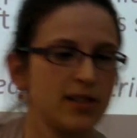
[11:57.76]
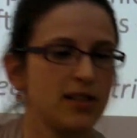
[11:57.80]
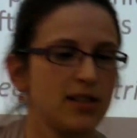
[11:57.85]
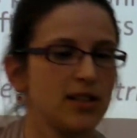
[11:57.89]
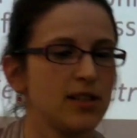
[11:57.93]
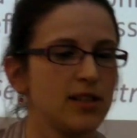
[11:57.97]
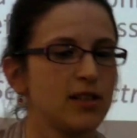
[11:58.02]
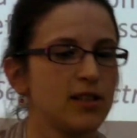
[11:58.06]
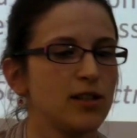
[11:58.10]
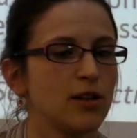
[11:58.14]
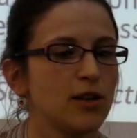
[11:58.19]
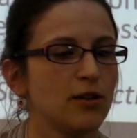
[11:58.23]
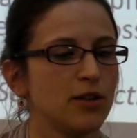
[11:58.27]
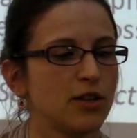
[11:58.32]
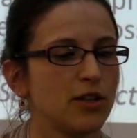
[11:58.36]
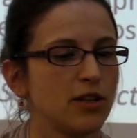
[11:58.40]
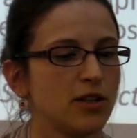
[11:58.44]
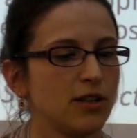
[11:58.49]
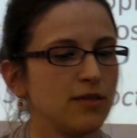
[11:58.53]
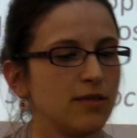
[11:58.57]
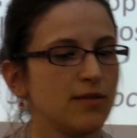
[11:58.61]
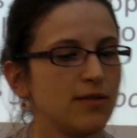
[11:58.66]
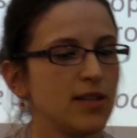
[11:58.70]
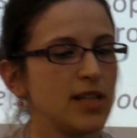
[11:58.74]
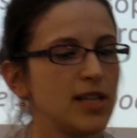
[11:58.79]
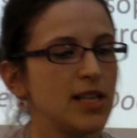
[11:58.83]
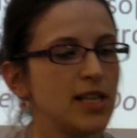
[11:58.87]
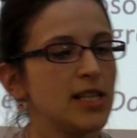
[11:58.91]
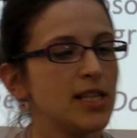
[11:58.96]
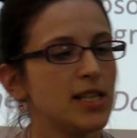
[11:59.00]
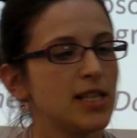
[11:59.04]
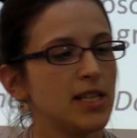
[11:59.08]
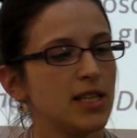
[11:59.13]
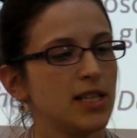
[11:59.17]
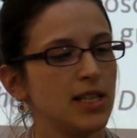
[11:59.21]
this notion of
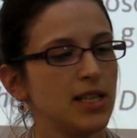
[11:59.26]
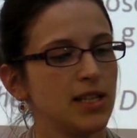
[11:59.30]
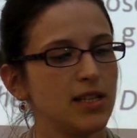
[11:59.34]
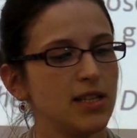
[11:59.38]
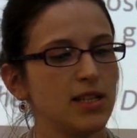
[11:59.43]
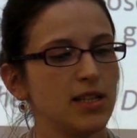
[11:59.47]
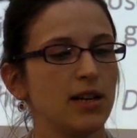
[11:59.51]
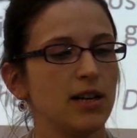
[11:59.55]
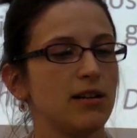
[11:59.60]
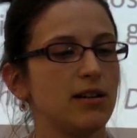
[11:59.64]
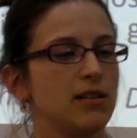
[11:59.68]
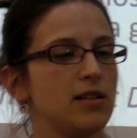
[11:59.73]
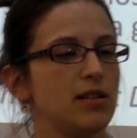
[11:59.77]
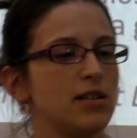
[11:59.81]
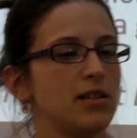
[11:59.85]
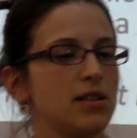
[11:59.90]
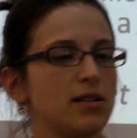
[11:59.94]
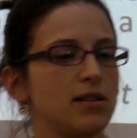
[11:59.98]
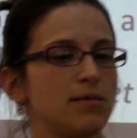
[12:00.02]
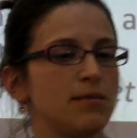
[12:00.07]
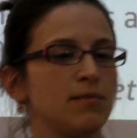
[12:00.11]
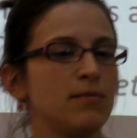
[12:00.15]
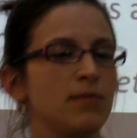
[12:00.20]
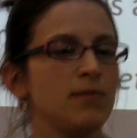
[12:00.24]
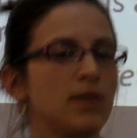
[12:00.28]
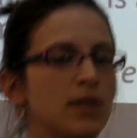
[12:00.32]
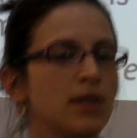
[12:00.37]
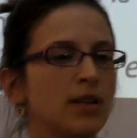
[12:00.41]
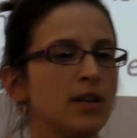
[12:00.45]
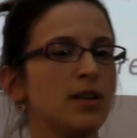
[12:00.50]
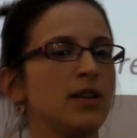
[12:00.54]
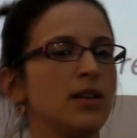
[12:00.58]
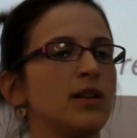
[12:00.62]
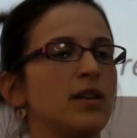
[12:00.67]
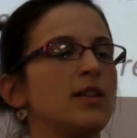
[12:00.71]
Eastern esotericism,
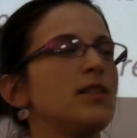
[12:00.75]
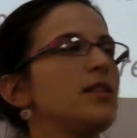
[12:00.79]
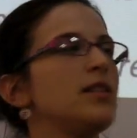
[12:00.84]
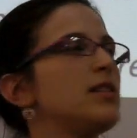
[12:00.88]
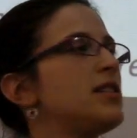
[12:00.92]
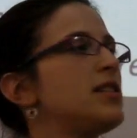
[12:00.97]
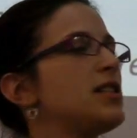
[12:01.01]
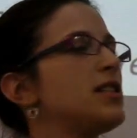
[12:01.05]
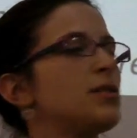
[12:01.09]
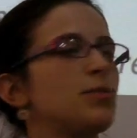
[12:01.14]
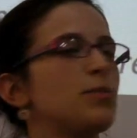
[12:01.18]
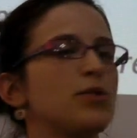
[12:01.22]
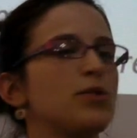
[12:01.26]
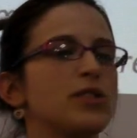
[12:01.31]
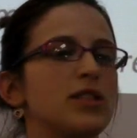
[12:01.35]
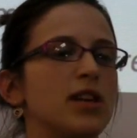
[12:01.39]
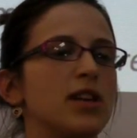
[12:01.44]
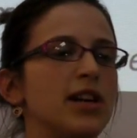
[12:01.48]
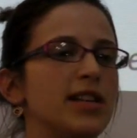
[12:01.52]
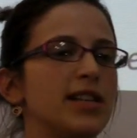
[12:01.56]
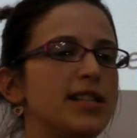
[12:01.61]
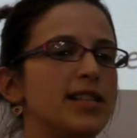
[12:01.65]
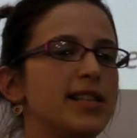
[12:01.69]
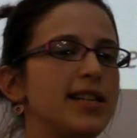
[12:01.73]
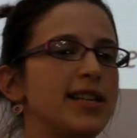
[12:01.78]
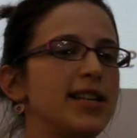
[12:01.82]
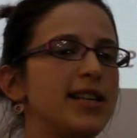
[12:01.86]
this is precisely